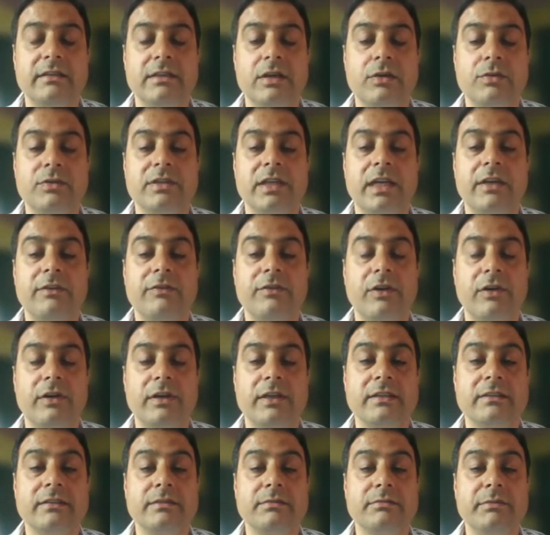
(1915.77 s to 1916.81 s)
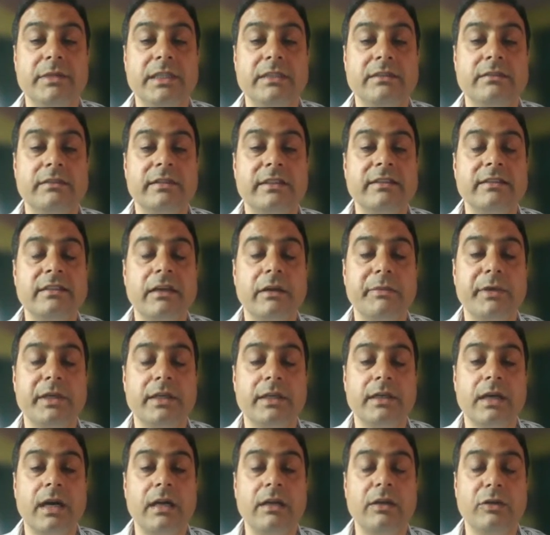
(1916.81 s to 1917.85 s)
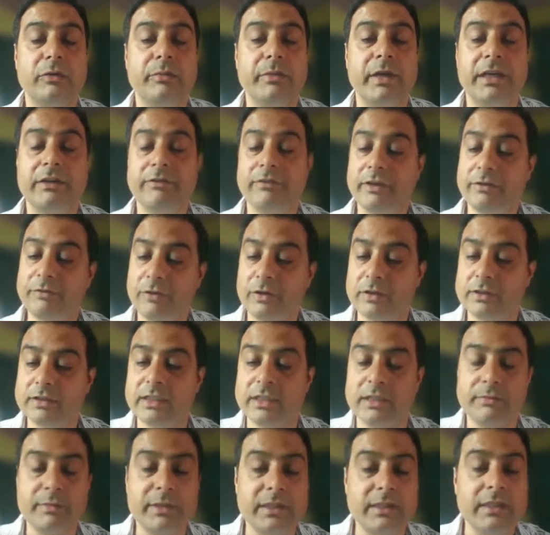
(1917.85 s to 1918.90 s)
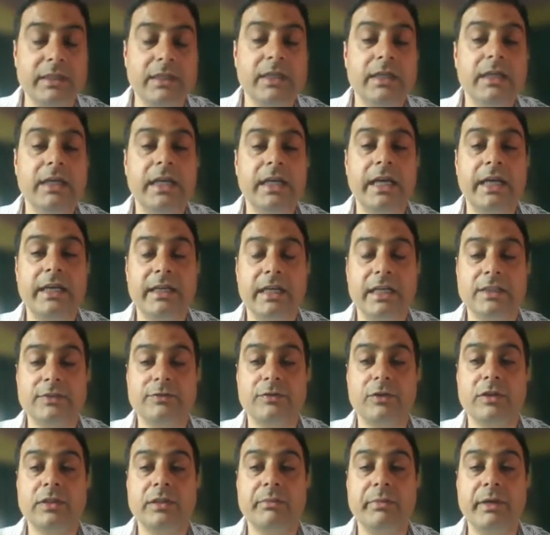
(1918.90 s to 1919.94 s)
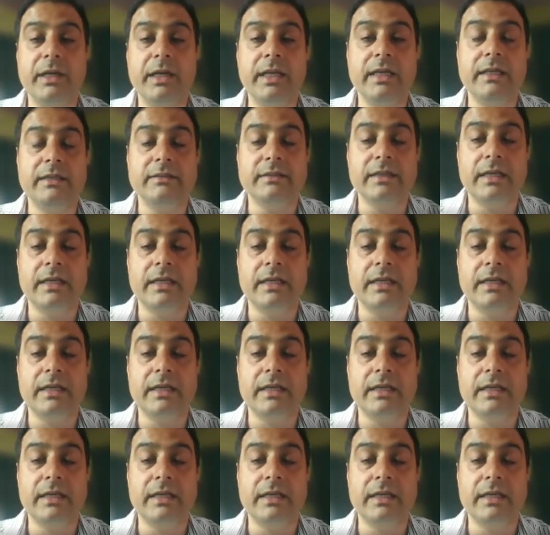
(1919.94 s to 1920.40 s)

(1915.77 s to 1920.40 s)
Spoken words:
outside forests, means trees have been cut to make way for the urban areas, for the buildings